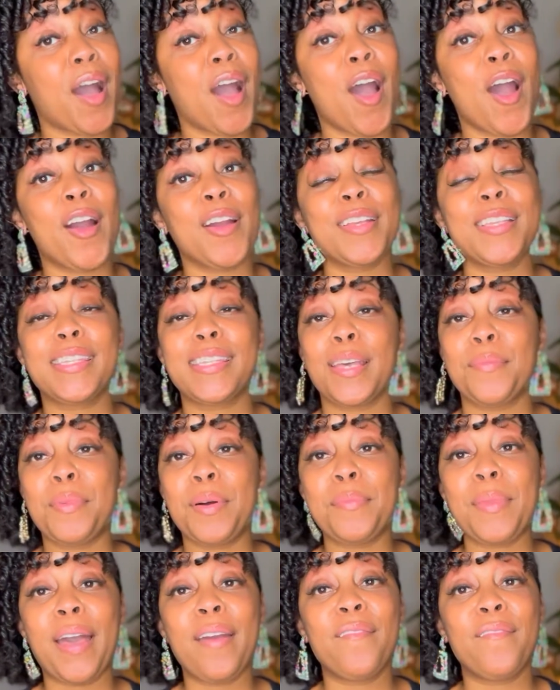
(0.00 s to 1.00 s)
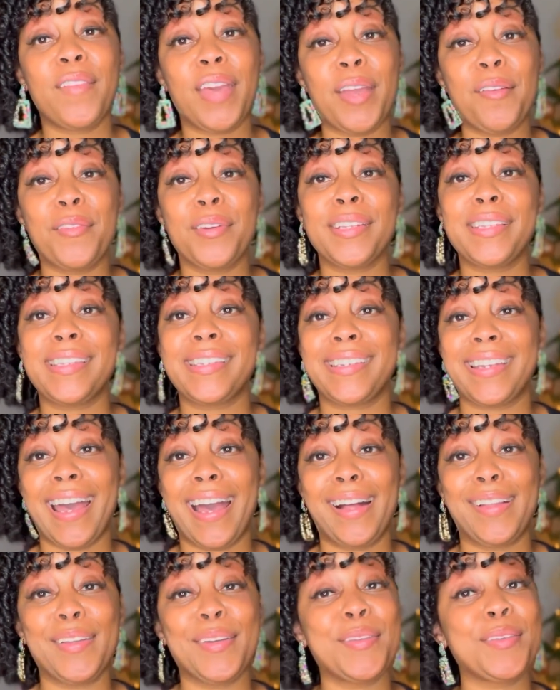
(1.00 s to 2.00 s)
are some of my favorite
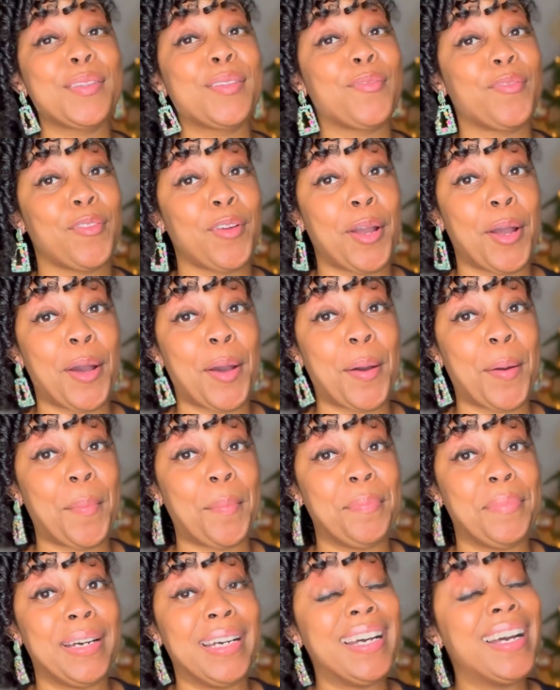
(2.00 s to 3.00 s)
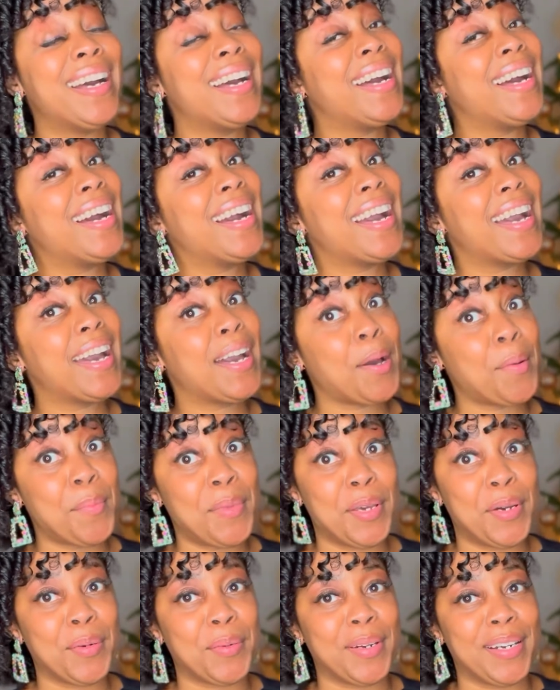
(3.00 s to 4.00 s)
stylers from
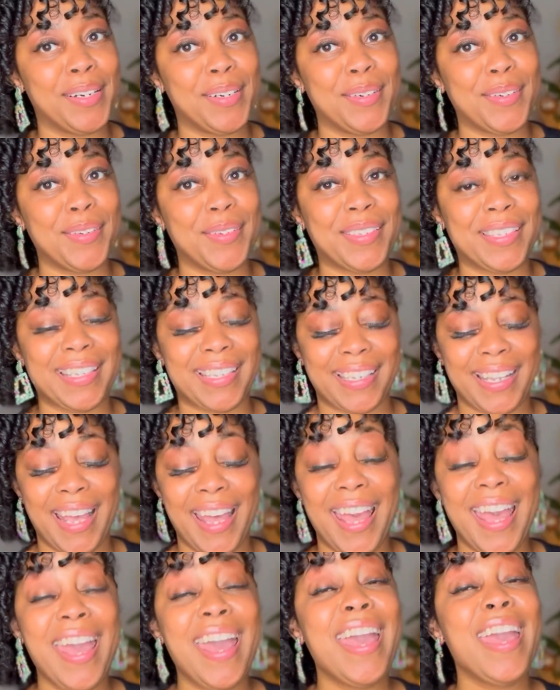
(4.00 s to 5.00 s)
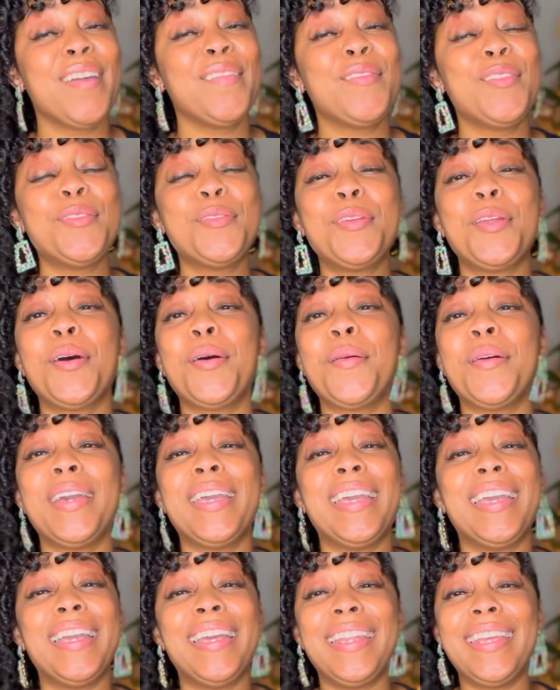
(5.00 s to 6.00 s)
Camille Rose. If you know
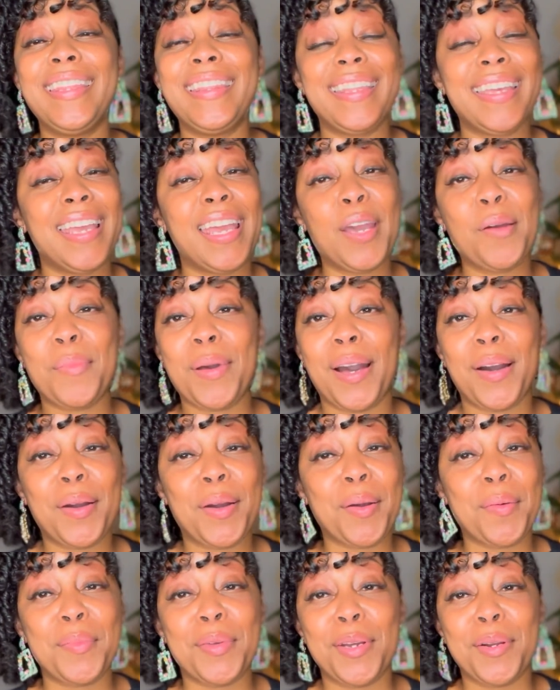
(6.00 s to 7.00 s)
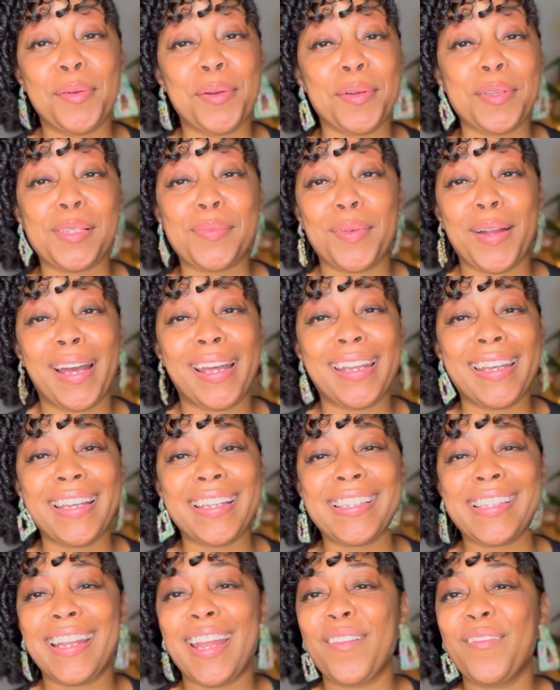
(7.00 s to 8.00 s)
anything about Camille Rose
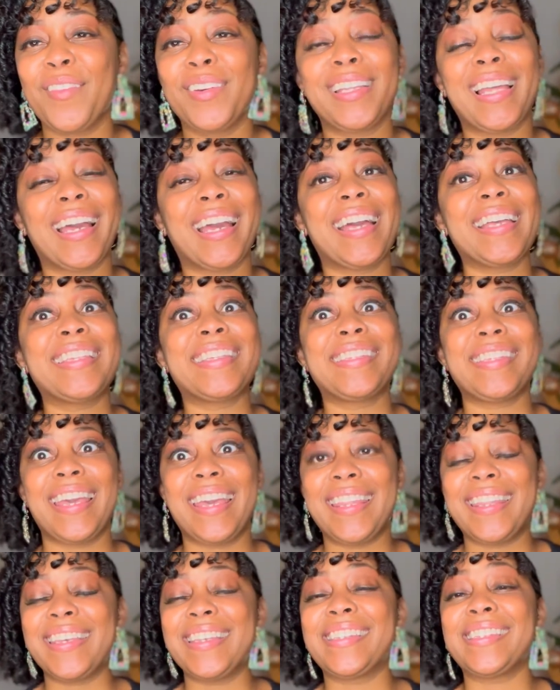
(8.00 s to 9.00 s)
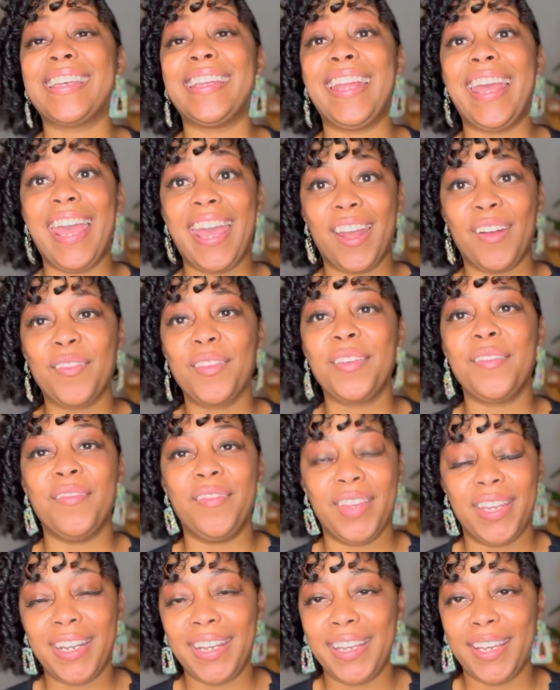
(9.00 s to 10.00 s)
products, and I feel like I say this in every
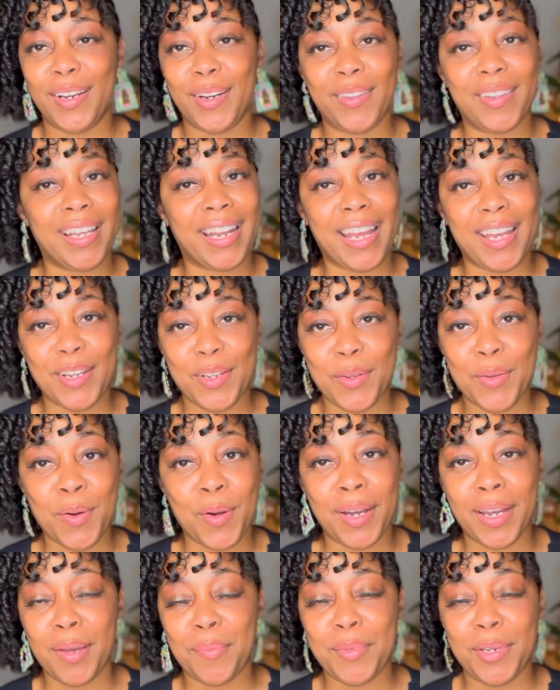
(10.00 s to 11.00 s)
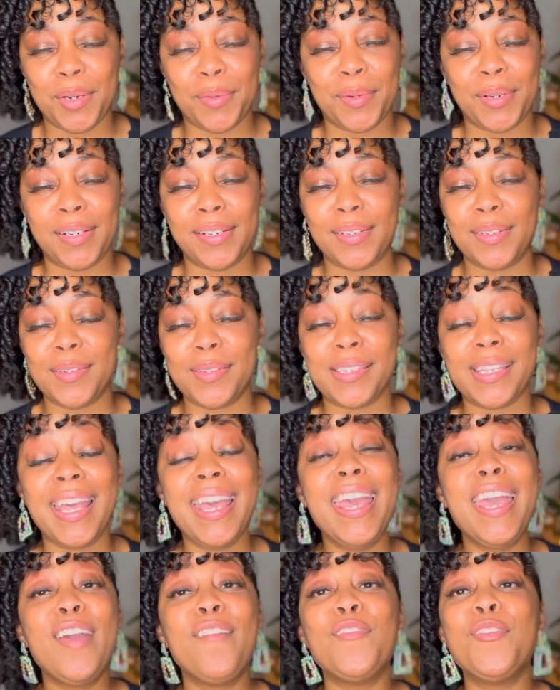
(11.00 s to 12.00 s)
video that I do on Camille Rose,
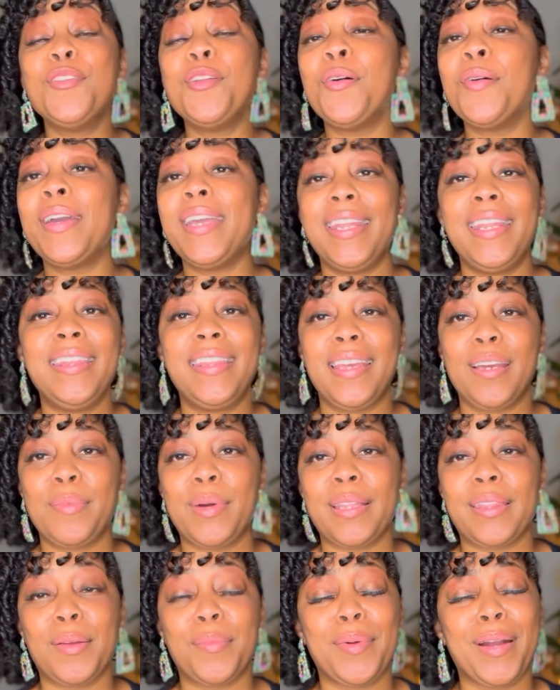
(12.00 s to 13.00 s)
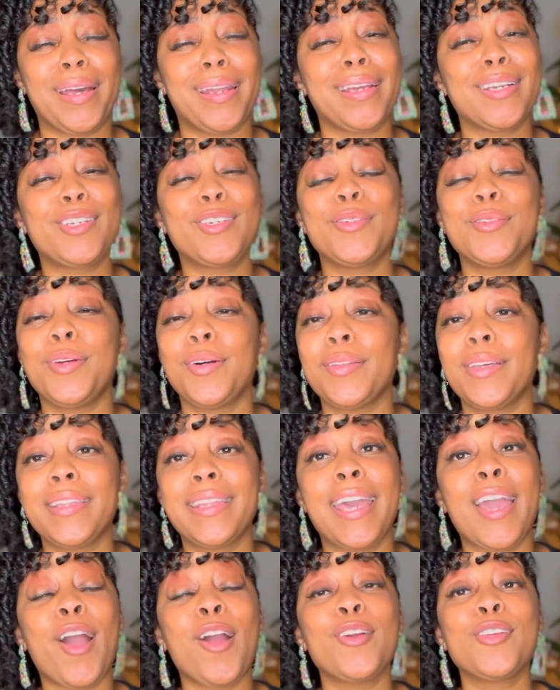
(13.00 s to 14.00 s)
if you know anything about their products, you know that
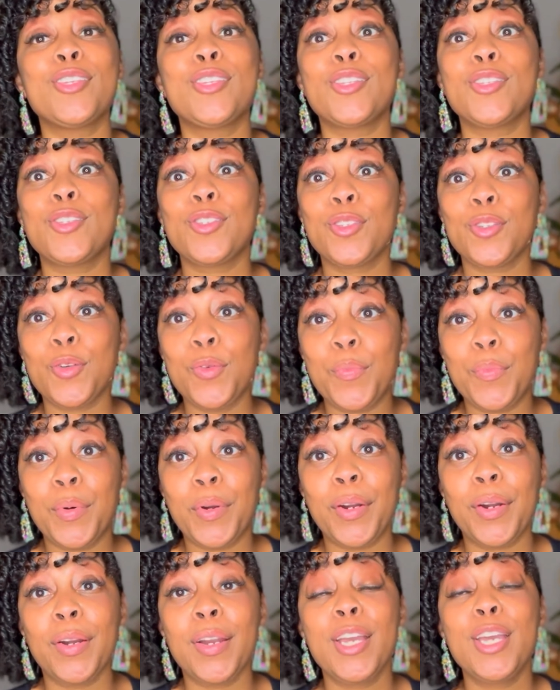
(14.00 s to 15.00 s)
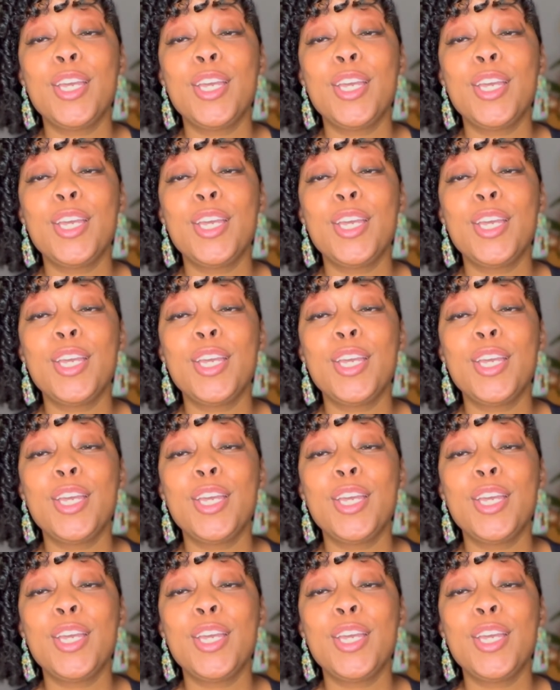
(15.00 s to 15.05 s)
they are super,